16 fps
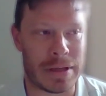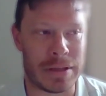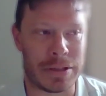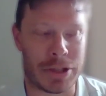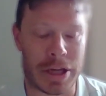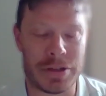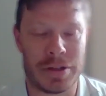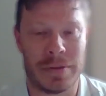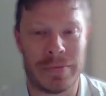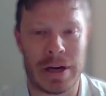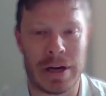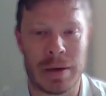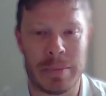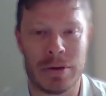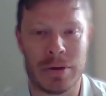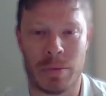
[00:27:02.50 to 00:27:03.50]
changing
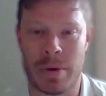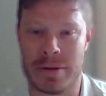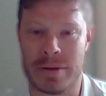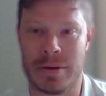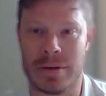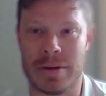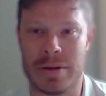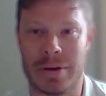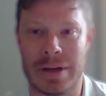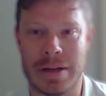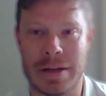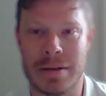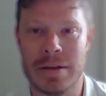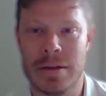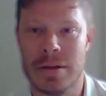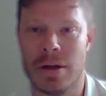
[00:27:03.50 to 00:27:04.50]
environment or whether you're
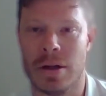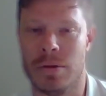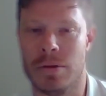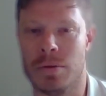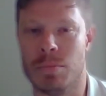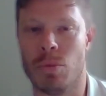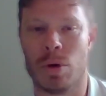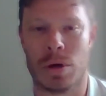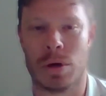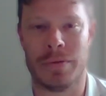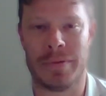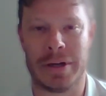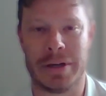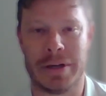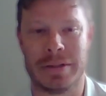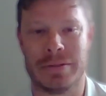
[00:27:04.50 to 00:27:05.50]
in a little more of
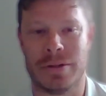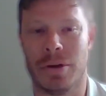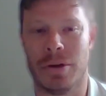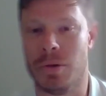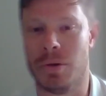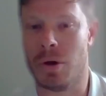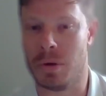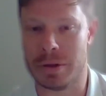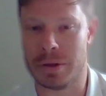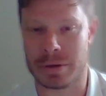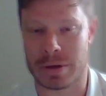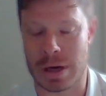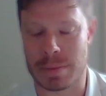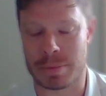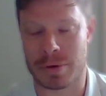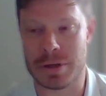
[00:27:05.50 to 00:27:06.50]
a lull in your
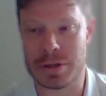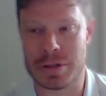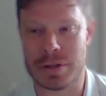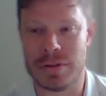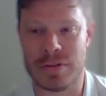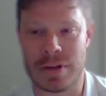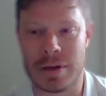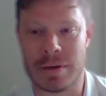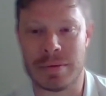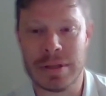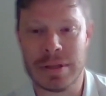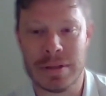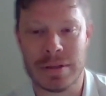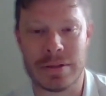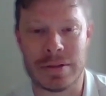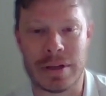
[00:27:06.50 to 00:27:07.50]
operations,
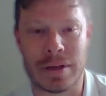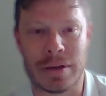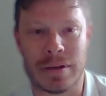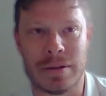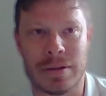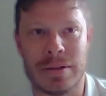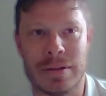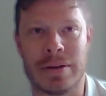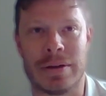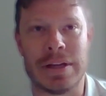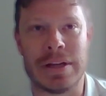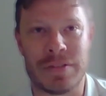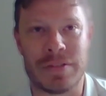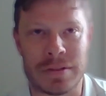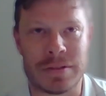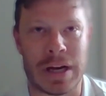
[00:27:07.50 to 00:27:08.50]
there is
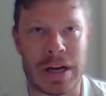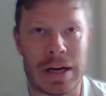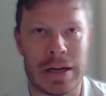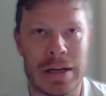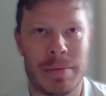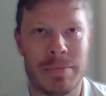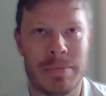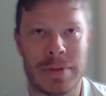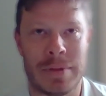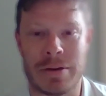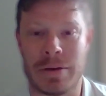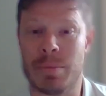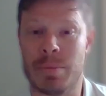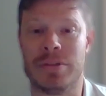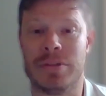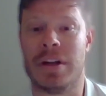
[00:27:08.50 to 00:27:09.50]
a time that you're
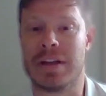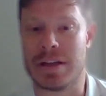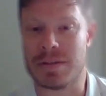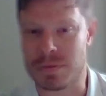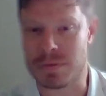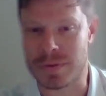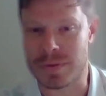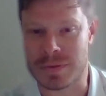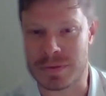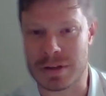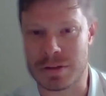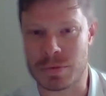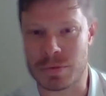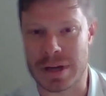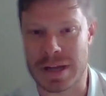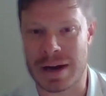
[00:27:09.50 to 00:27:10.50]
able to dedicate those 15 to
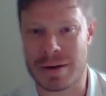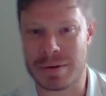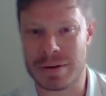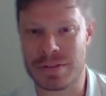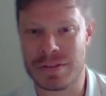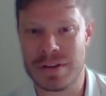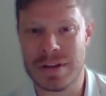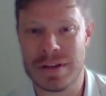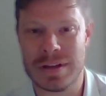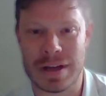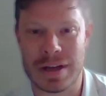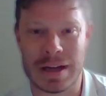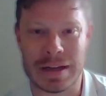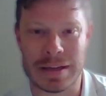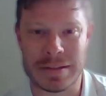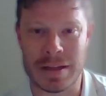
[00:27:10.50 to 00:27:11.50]
20 hours
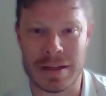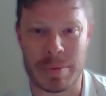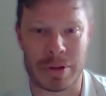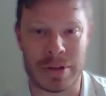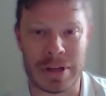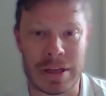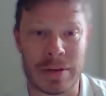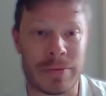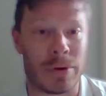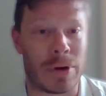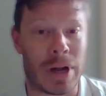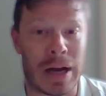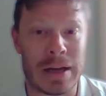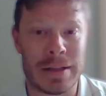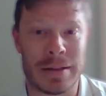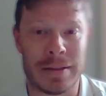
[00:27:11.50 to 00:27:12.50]
typically. And if you're
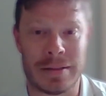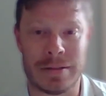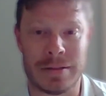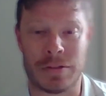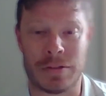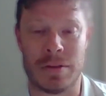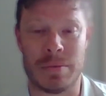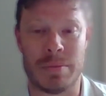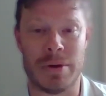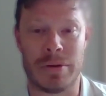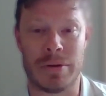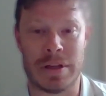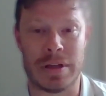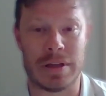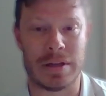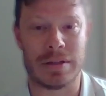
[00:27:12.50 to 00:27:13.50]
not, just the ability
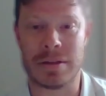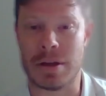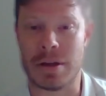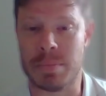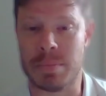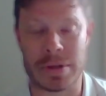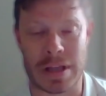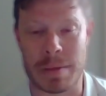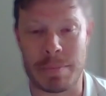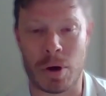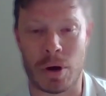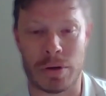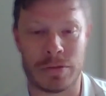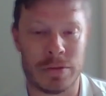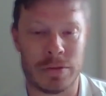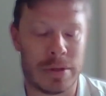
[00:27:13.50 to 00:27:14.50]
to put that
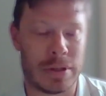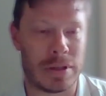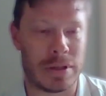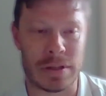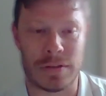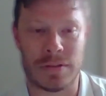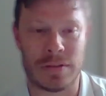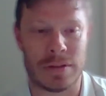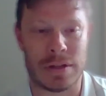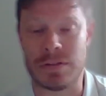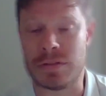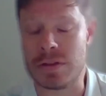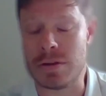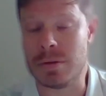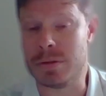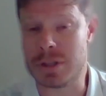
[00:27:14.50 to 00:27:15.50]
pause to it is
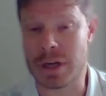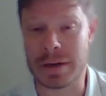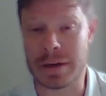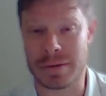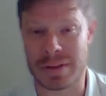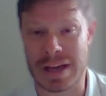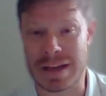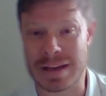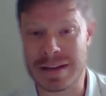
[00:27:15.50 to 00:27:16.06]
huge. I know that